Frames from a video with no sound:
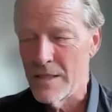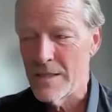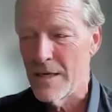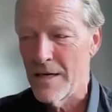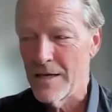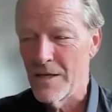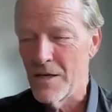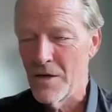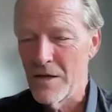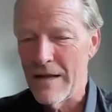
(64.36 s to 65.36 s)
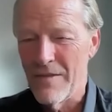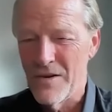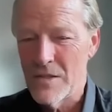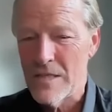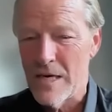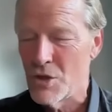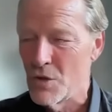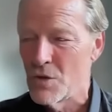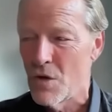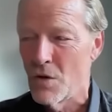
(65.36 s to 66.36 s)
uh, you know you get those set of
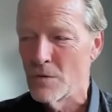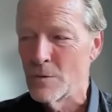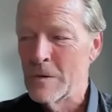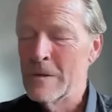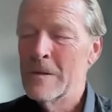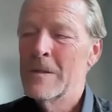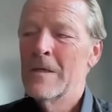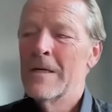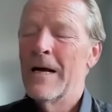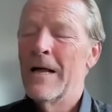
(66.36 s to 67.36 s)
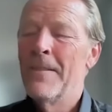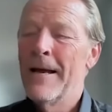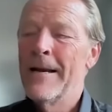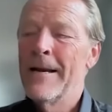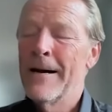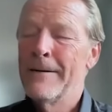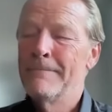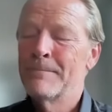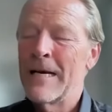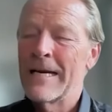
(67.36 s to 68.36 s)
shoes on and then
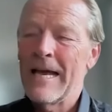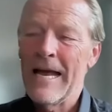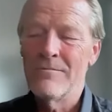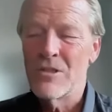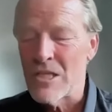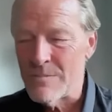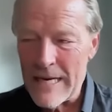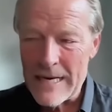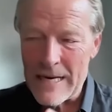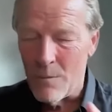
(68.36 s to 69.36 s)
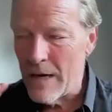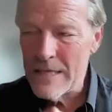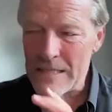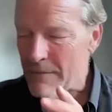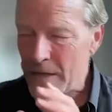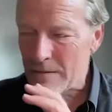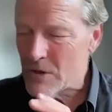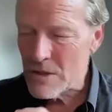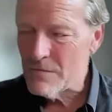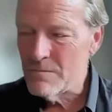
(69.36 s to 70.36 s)
um, again just makeup wise having a
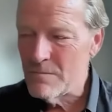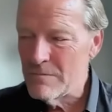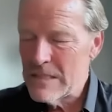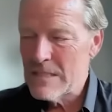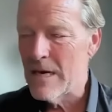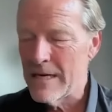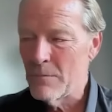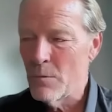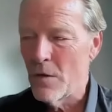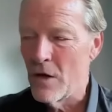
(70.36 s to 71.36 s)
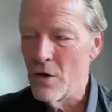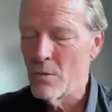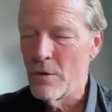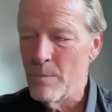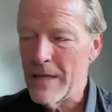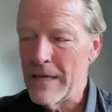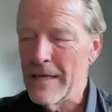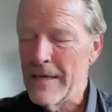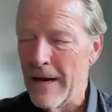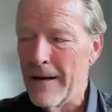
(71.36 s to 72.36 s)
just deciding what the look would
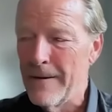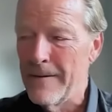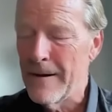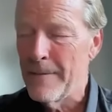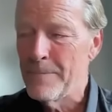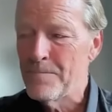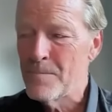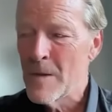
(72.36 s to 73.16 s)
be and um,